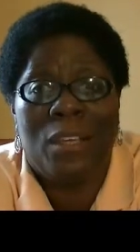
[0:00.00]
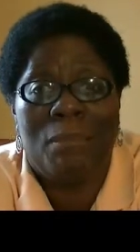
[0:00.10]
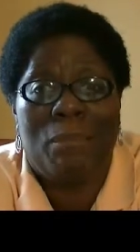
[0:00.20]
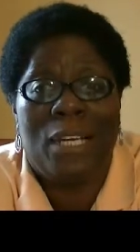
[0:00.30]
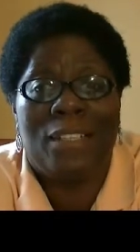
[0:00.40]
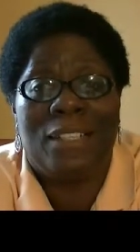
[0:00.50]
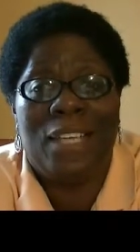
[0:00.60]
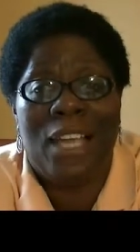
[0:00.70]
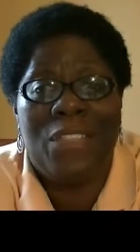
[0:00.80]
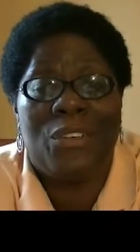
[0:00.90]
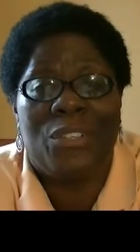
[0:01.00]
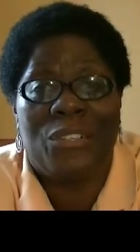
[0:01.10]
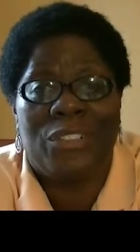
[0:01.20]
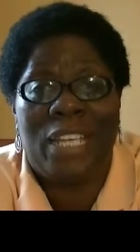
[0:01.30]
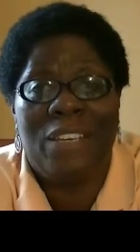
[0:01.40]
But the other
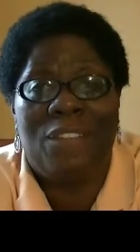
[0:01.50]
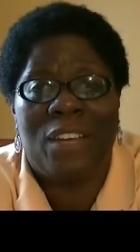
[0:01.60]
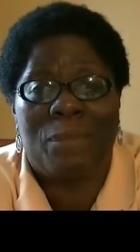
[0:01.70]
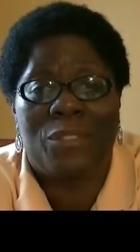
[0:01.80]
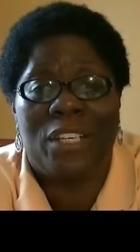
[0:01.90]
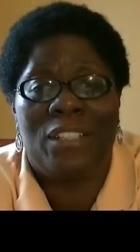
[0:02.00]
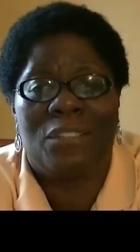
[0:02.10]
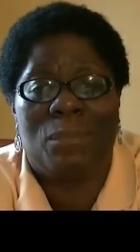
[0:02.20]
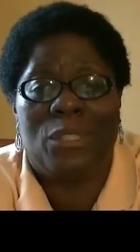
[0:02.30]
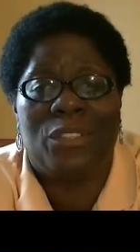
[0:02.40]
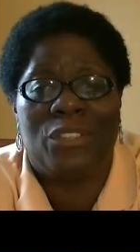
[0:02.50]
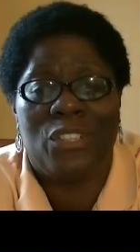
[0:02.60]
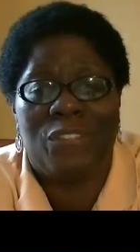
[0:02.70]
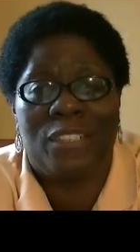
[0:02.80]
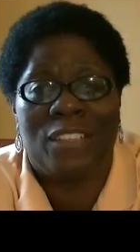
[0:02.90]
95% is below the
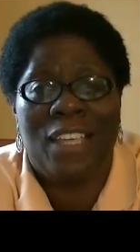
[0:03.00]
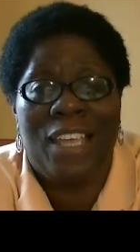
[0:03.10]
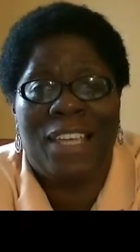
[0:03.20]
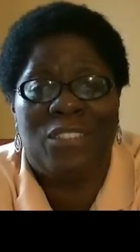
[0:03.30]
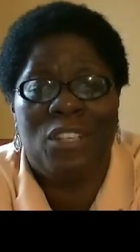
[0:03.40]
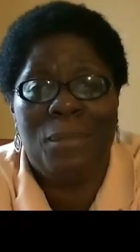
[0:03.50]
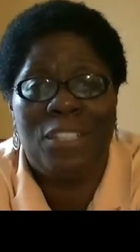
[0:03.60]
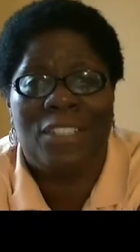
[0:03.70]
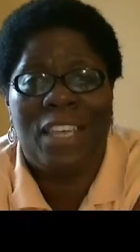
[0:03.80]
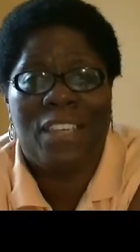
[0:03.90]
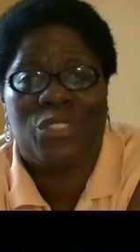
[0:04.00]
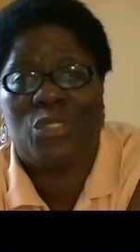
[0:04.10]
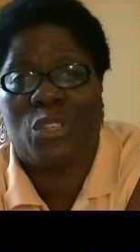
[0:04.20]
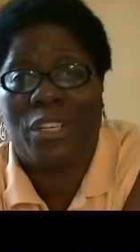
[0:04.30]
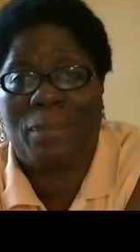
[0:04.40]
surface. And so let me just tell you a
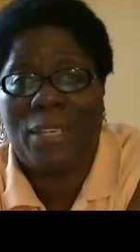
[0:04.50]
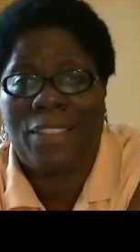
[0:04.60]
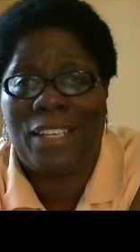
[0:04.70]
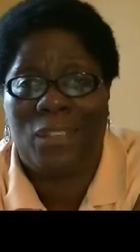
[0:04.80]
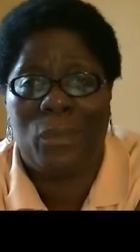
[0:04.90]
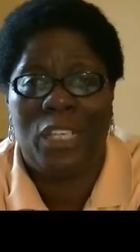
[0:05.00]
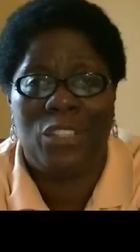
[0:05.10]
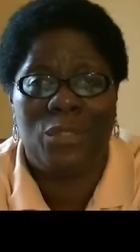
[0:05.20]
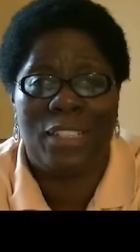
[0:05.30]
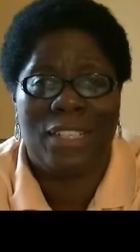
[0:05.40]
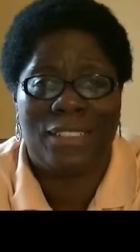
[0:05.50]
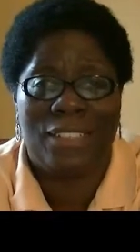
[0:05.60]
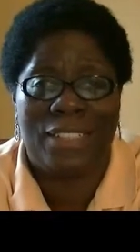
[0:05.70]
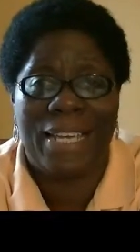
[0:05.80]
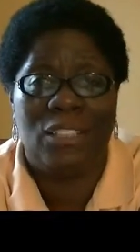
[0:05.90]
story about that, and we can use that as
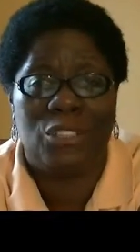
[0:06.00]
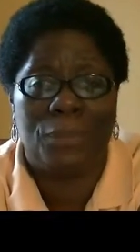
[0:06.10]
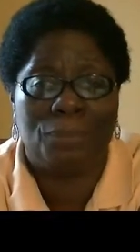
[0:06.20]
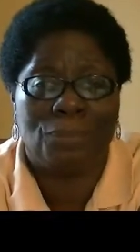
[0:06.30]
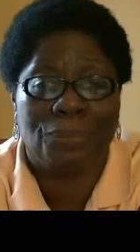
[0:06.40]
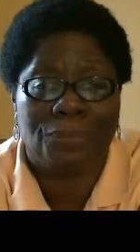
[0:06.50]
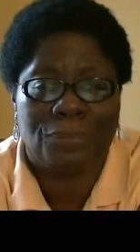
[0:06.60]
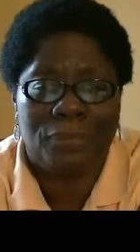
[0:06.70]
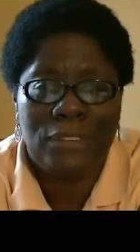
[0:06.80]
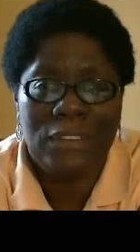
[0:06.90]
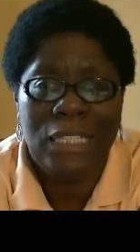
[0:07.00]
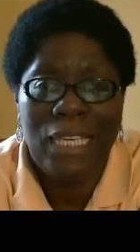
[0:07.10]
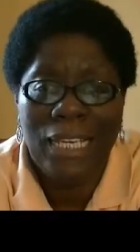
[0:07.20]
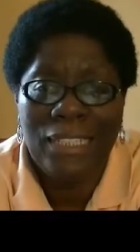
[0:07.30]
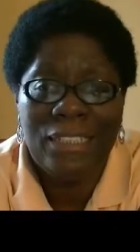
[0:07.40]
an analogy.
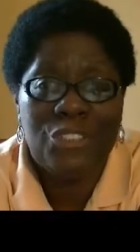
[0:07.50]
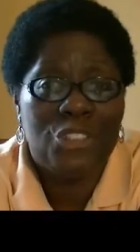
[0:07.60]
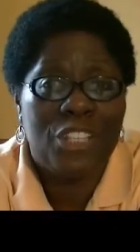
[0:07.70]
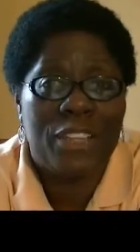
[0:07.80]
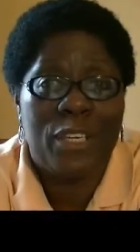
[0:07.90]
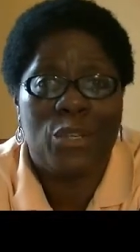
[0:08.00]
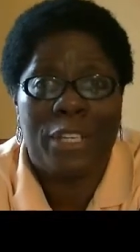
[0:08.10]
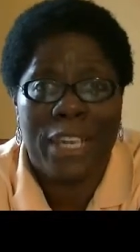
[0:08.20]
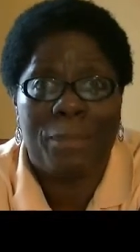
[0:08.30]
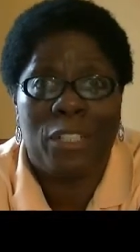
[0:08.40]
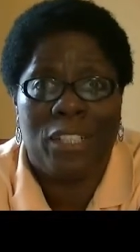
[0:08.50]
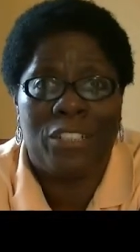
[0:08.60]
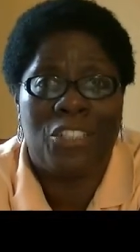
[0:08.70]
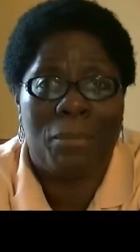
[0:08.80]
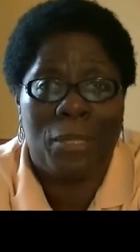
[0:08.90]
Let's just say that you're a captain on
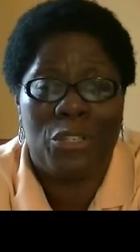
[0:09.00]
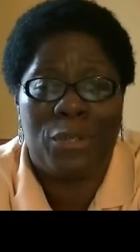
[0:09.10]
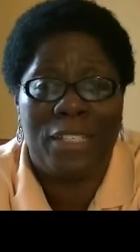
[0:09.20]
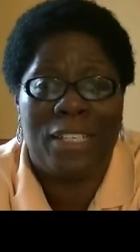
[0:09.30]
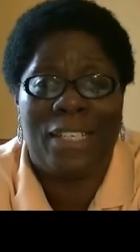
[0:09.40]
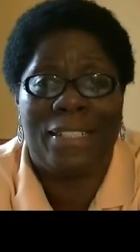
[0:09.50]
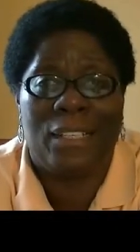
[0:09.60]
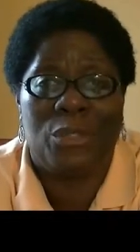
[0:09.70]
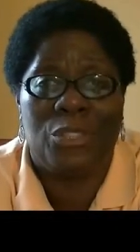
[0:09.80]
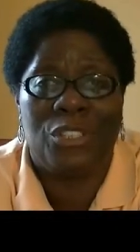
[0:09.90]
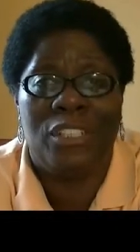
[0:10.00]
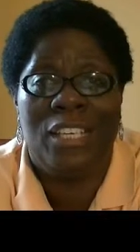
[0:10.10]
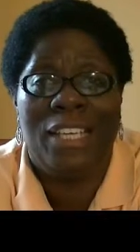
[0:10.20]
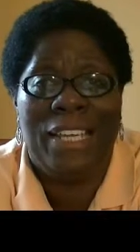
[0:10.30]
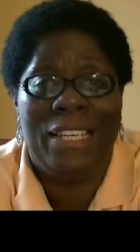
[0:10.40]
a ship and you're in the Atlantic Ocean
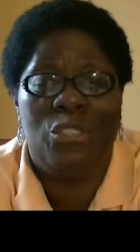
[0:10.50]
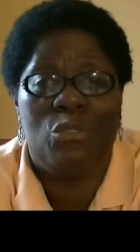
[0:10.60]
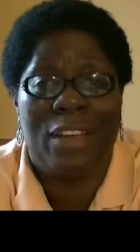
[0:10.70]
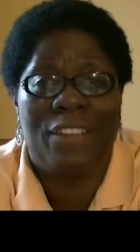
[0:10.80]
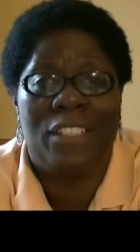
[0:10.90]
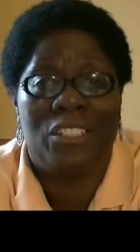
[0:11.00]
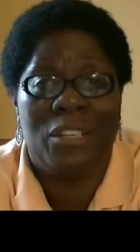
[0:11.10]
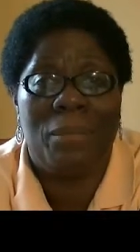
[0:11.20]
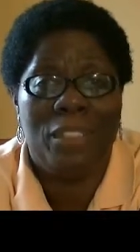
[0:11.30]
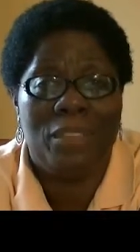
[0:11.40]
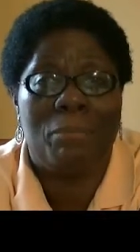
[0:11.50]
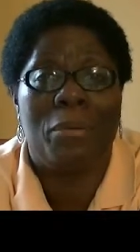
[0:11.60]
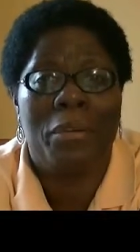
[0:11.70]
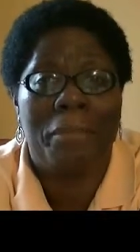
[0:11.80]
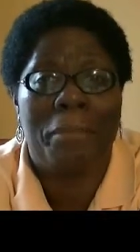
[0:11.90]
and you're driving the ship, and it's a
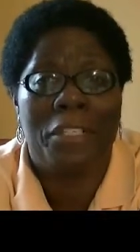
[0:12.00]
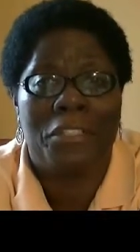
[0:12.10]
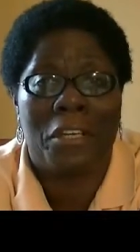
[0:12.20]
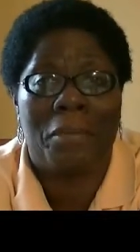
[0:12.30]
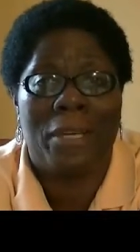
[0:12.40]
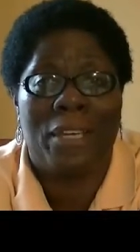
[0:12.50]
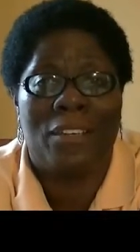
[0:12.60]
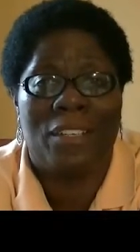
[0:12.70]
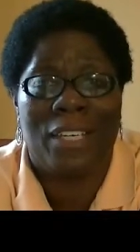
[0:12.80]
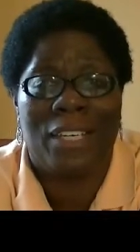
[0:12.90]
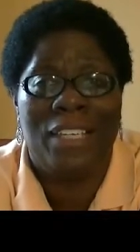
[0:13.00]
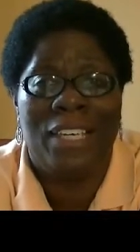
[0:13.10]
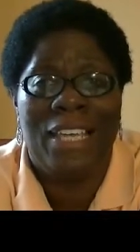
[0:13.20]
pretty big ship, okay?